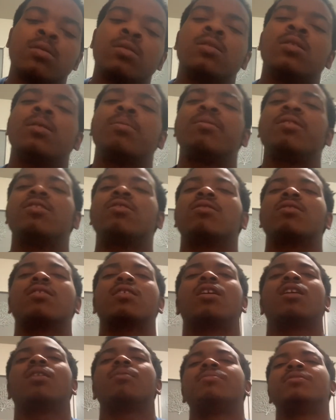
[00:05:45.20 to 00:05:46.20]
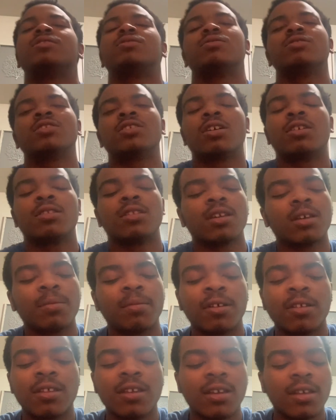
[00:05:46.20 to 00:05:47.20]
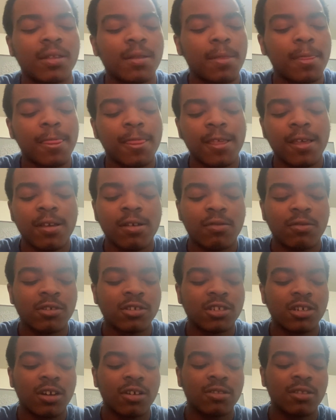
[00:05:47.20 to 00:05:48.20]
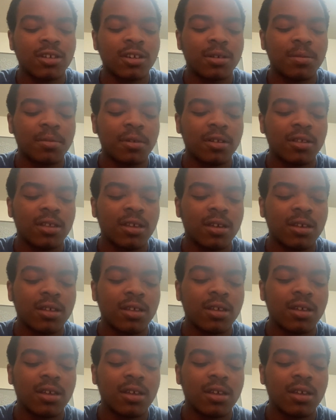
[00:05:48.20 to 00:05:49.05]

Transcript: Let me know in the comments what y'all think about that. What y'all think about that.